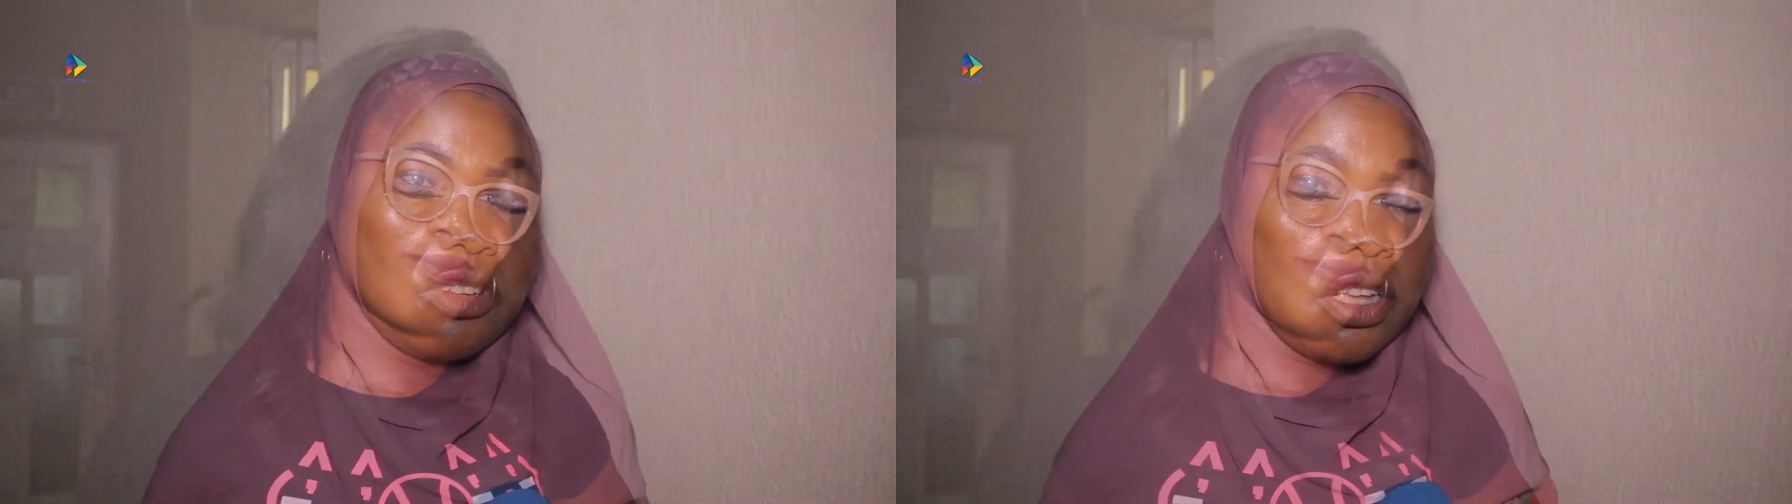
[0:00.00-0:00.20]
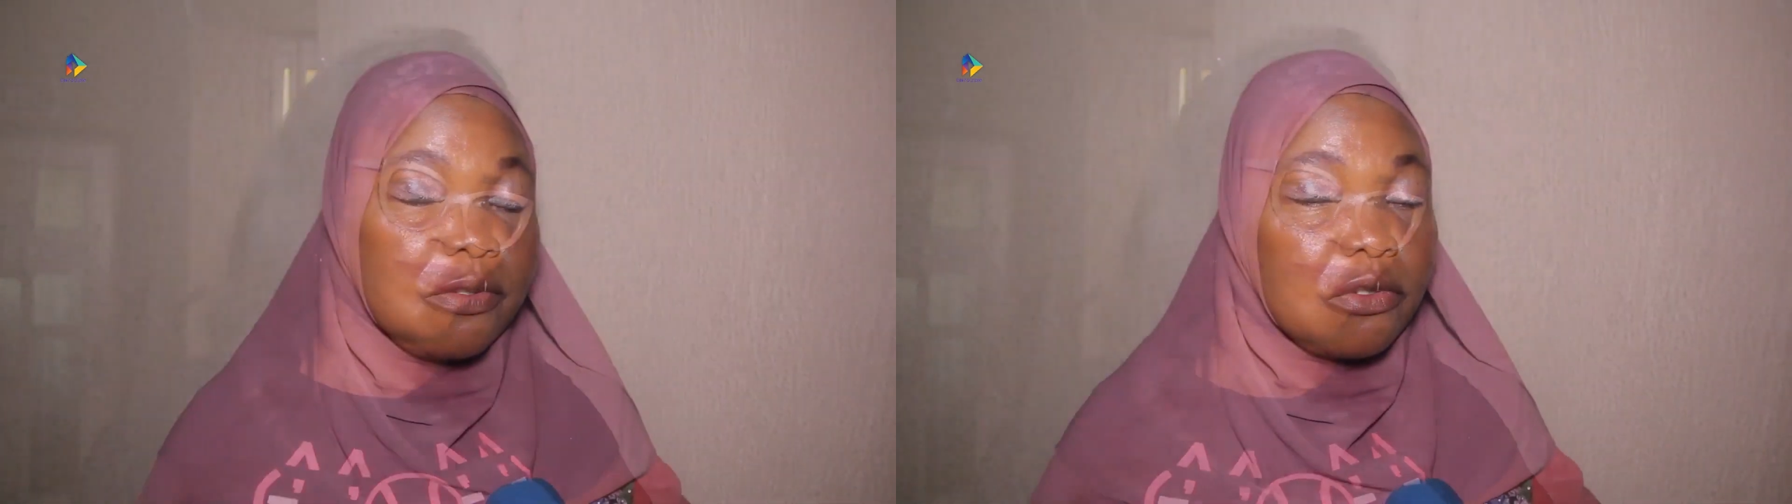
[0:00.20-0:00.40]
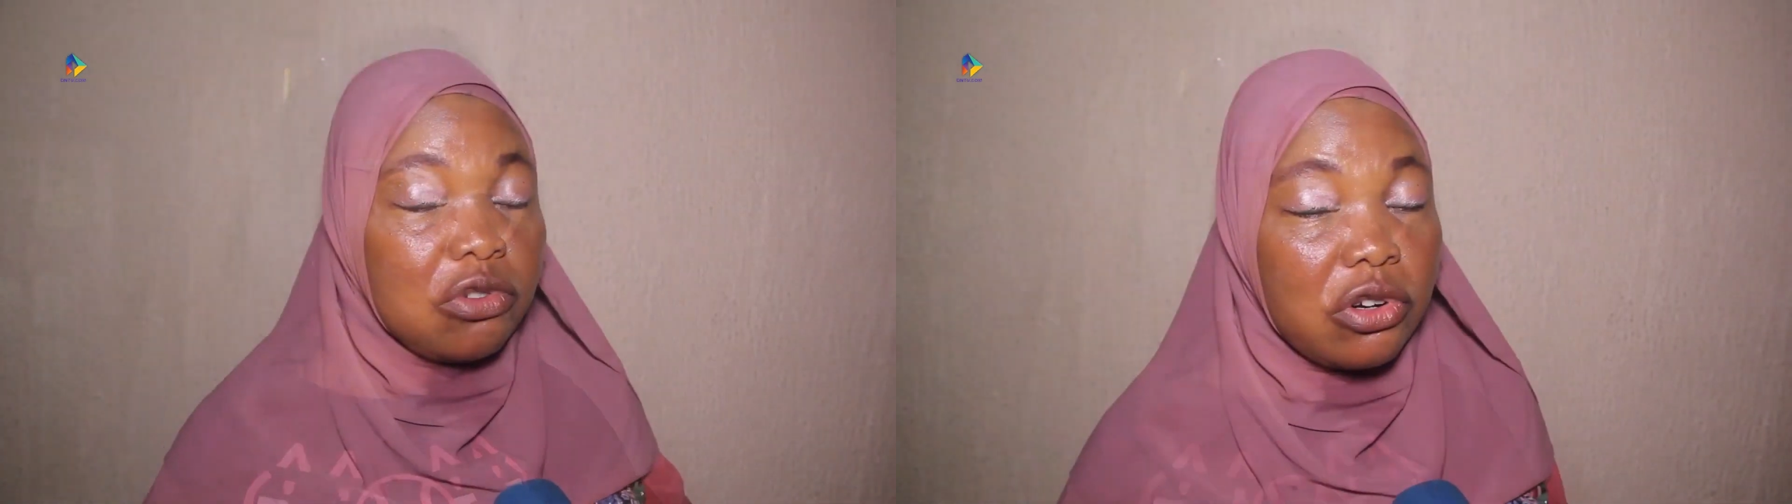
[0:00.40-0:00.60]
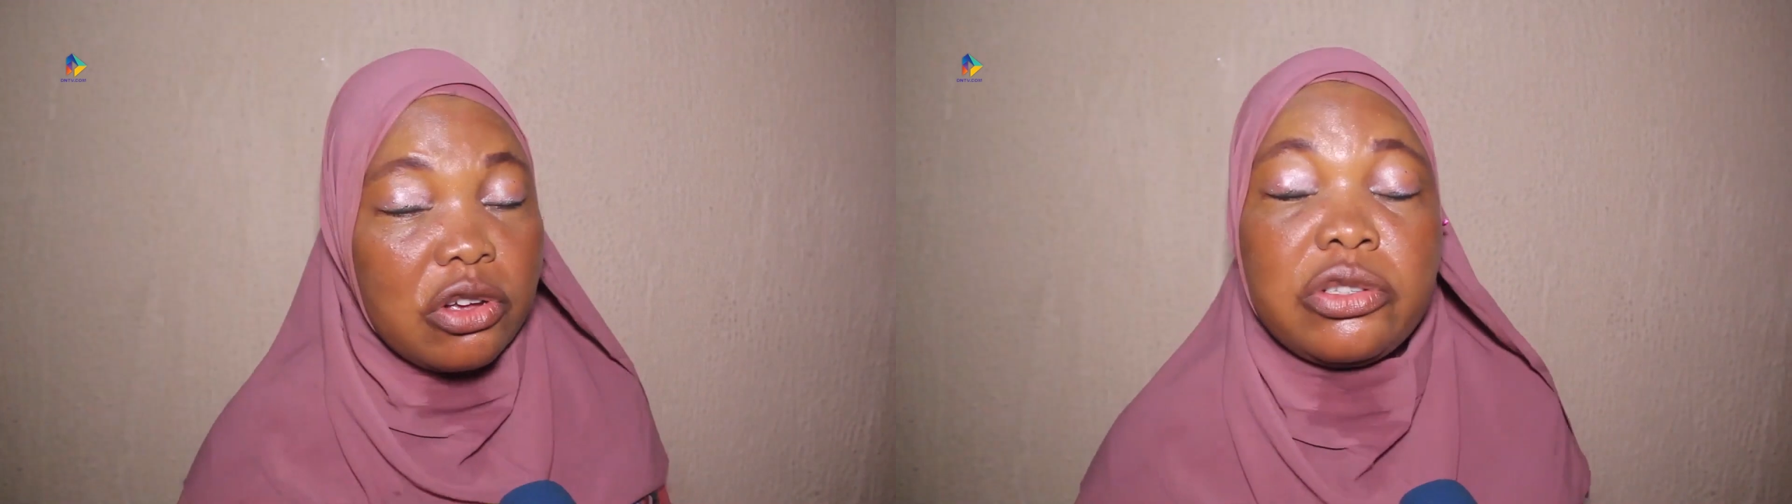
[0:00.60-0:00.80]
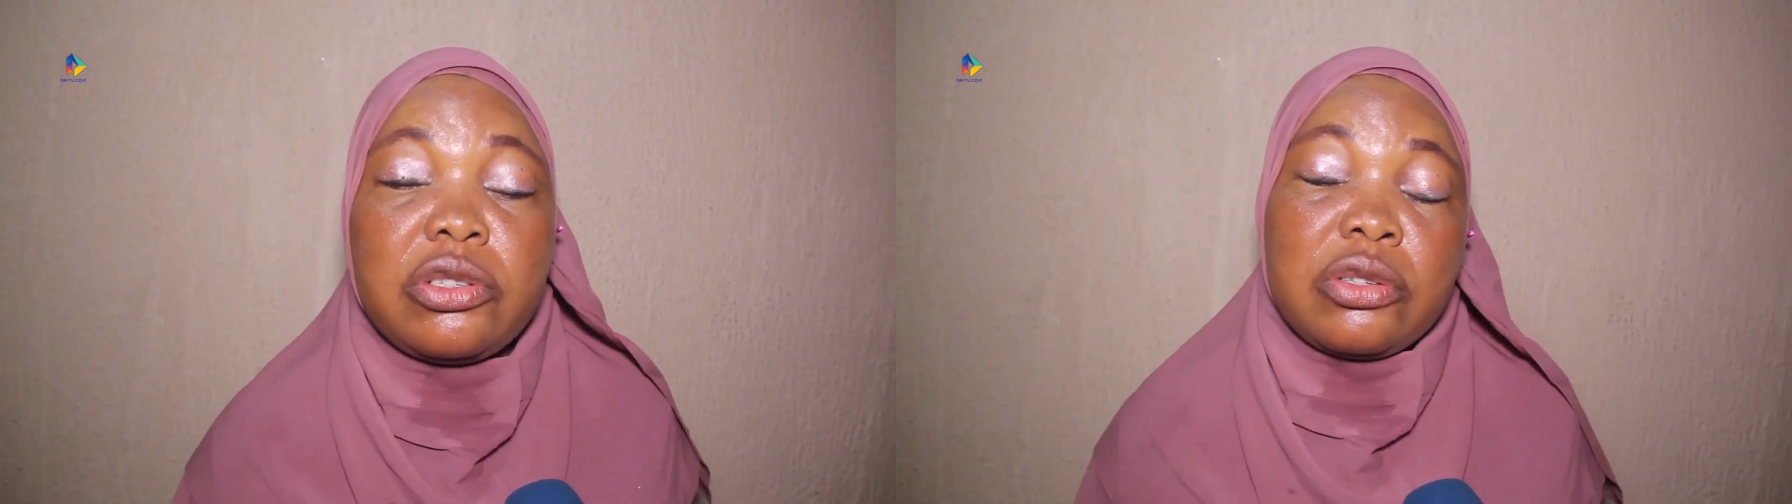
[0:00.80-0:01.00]
Give
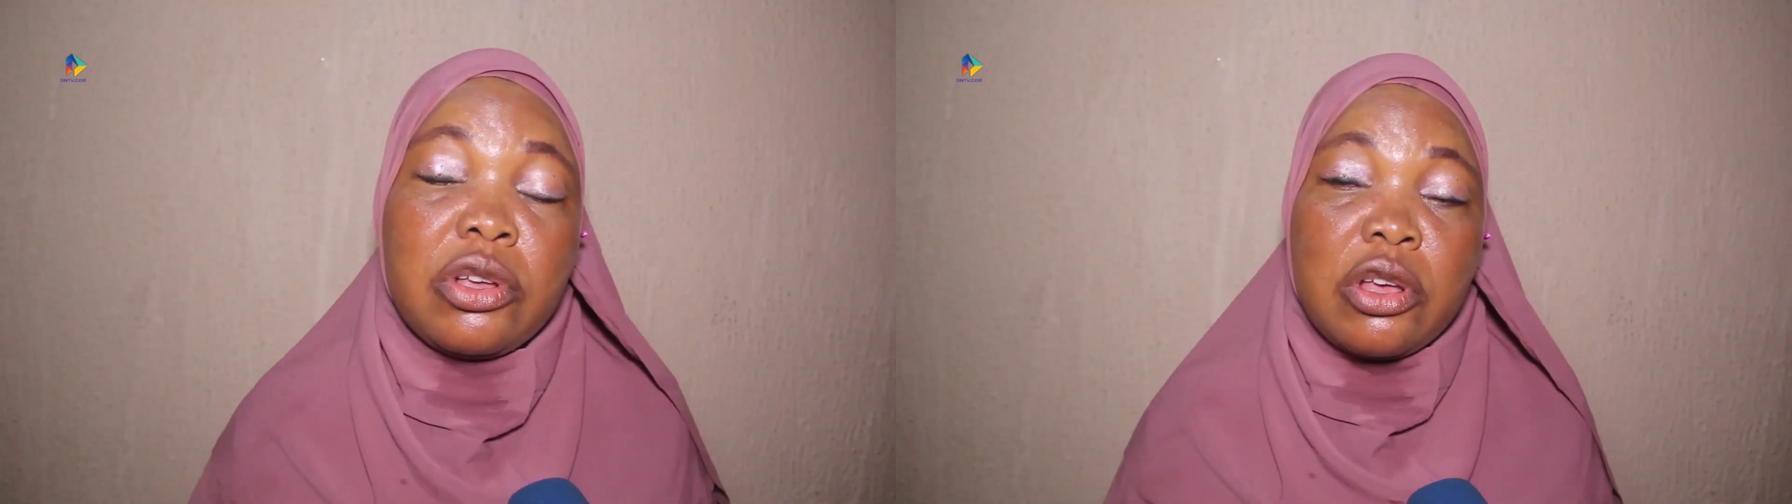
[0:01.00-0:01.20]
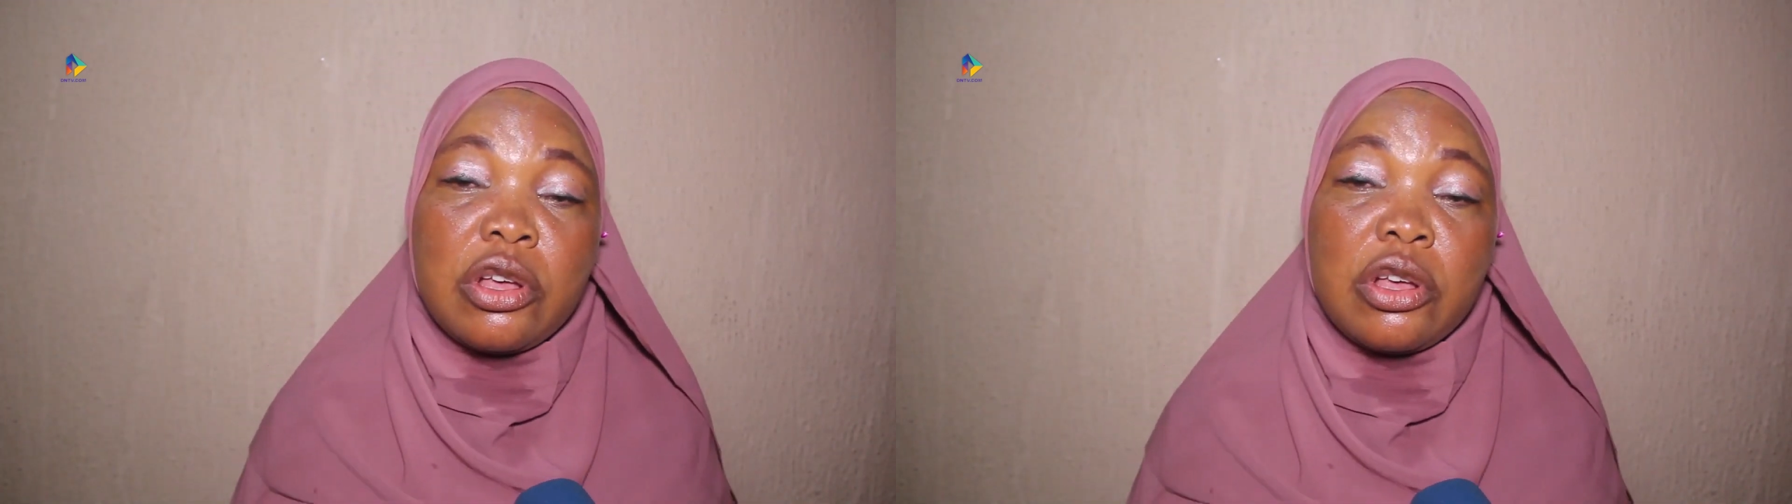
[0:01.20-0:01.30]
kudos